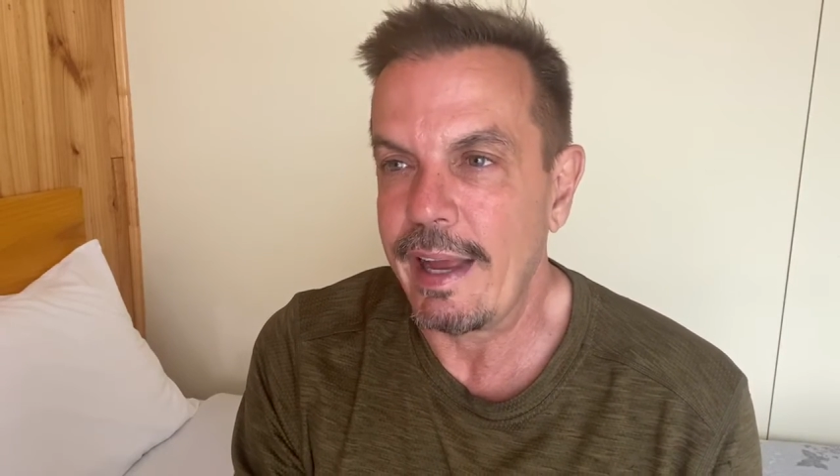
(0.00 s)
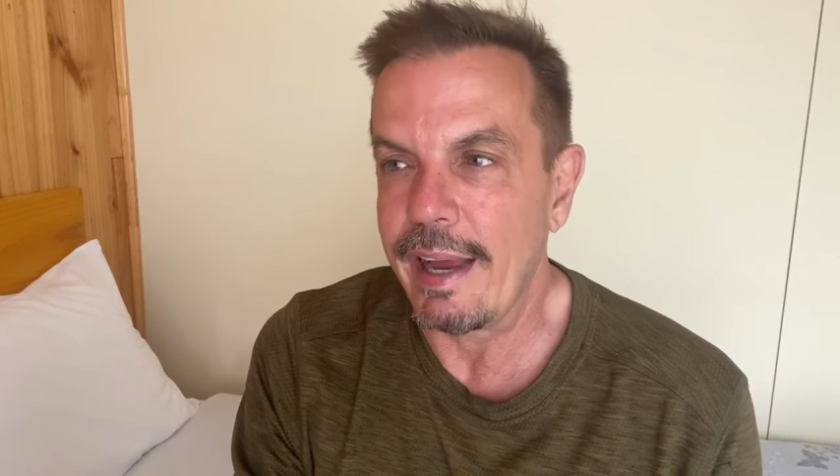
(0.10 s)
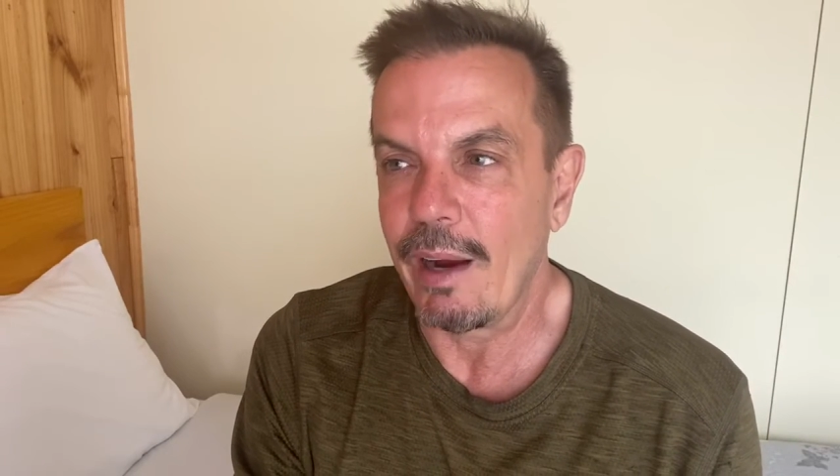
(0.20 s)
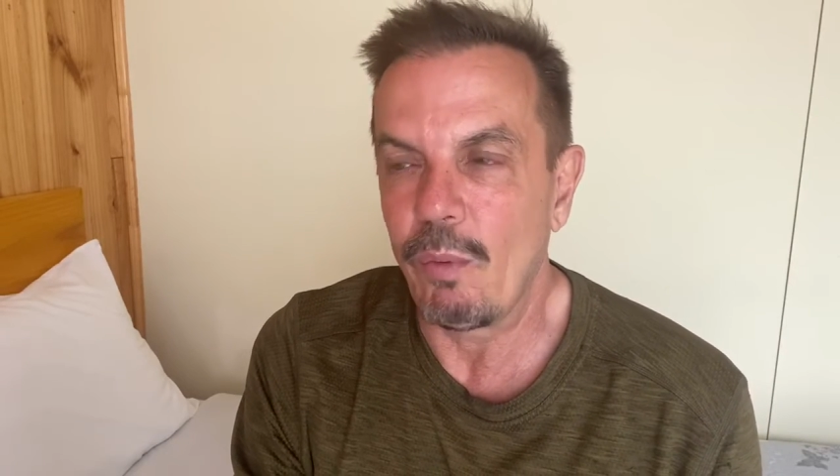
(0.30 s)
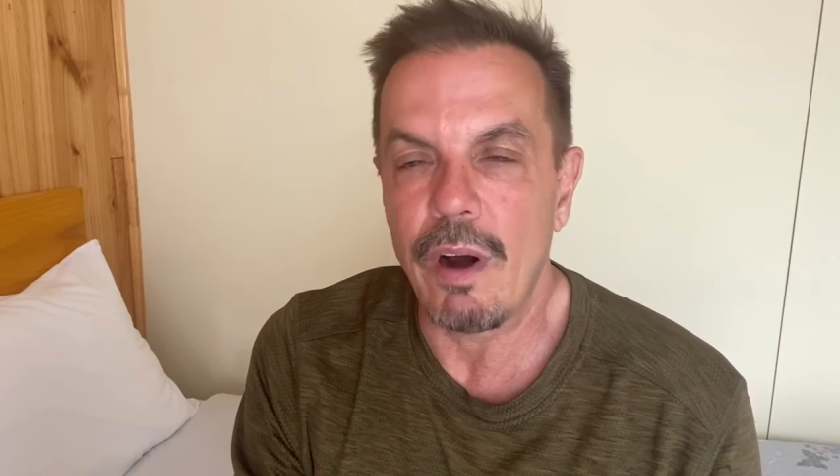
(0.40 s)

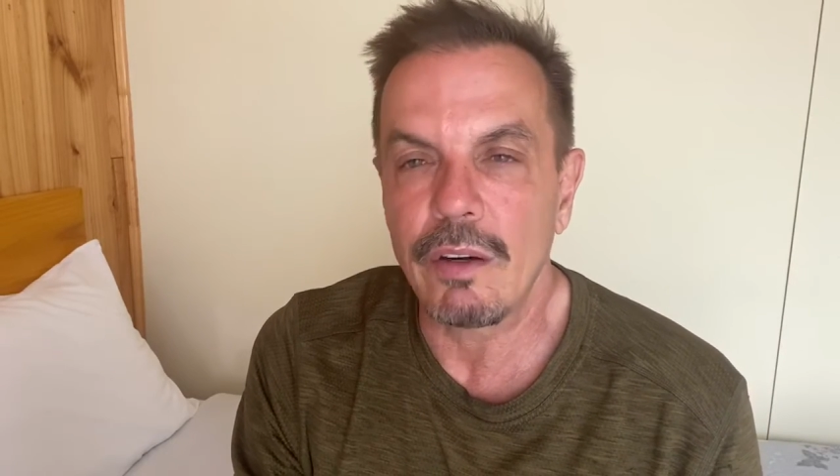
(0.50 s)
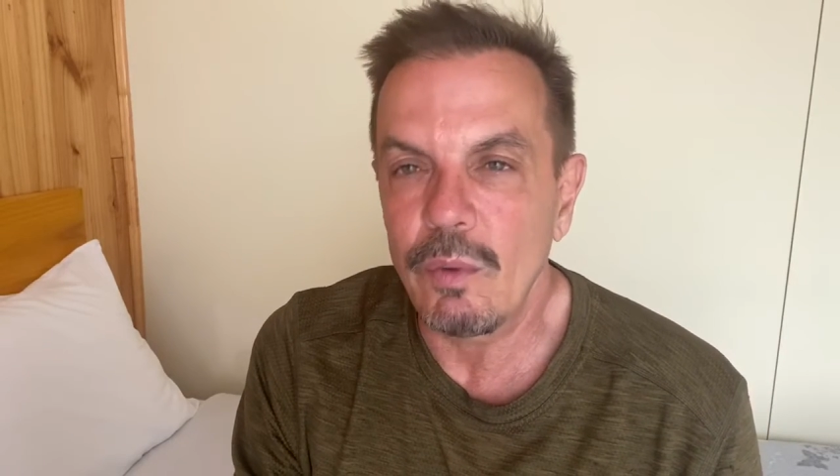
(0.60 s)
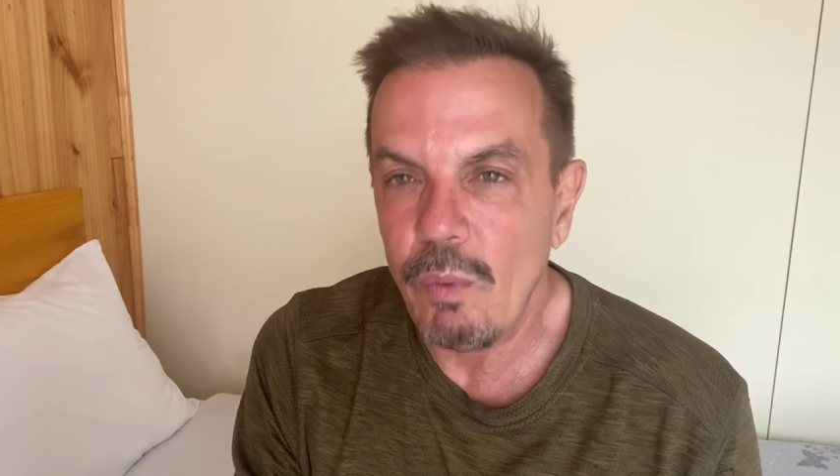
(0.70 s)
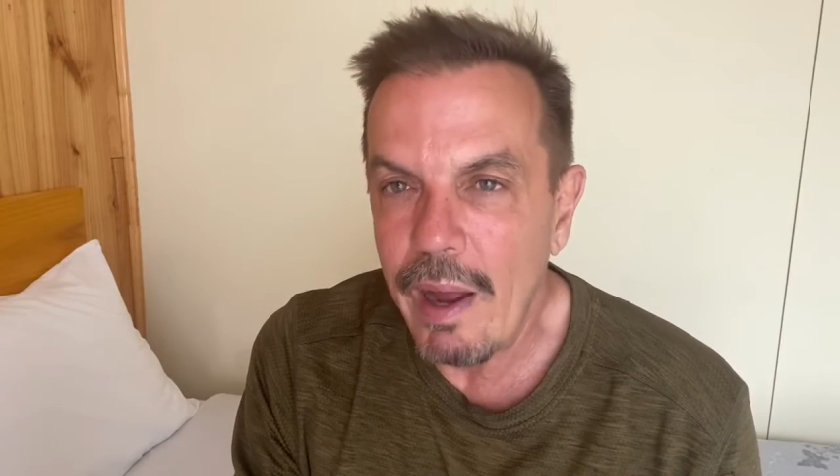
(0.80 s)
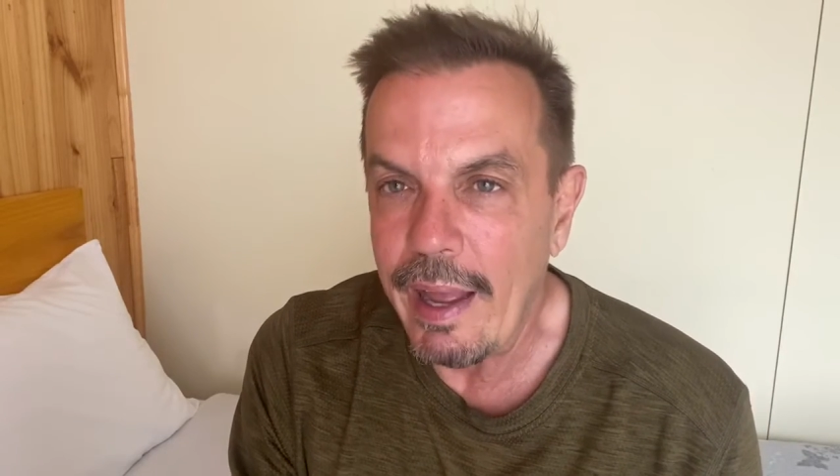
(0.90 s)
I walked
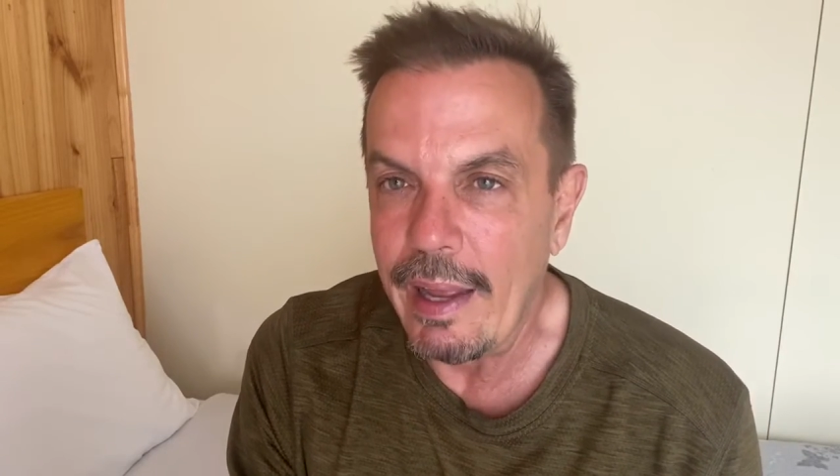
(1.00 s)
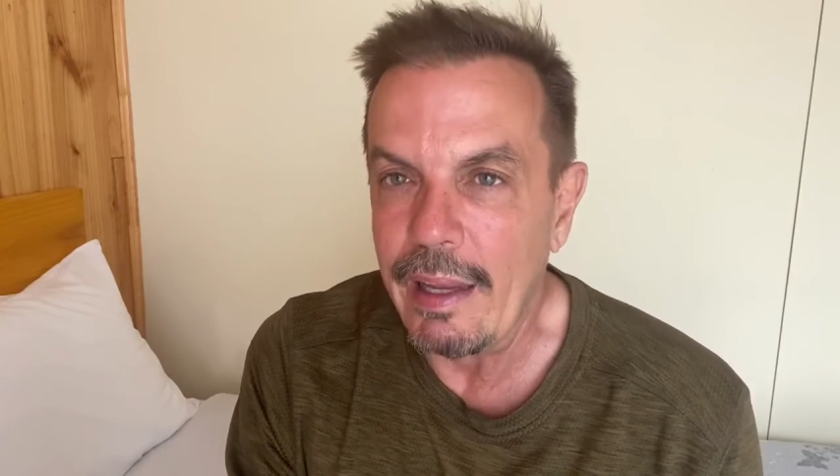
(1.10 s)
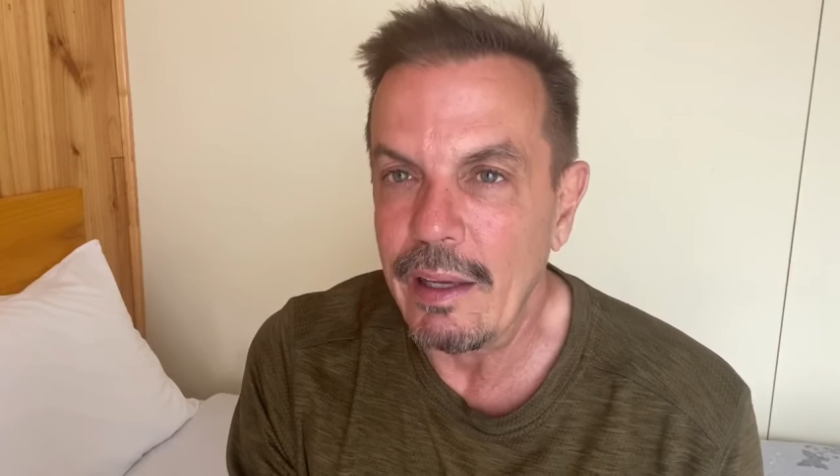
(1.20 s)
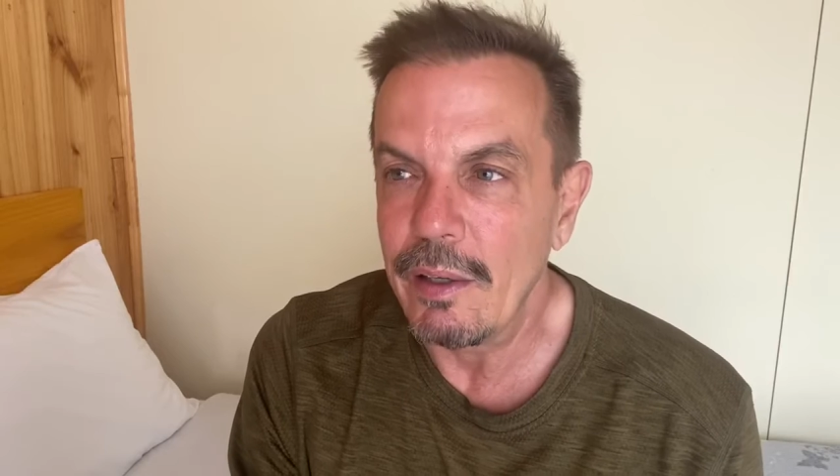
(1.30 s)
away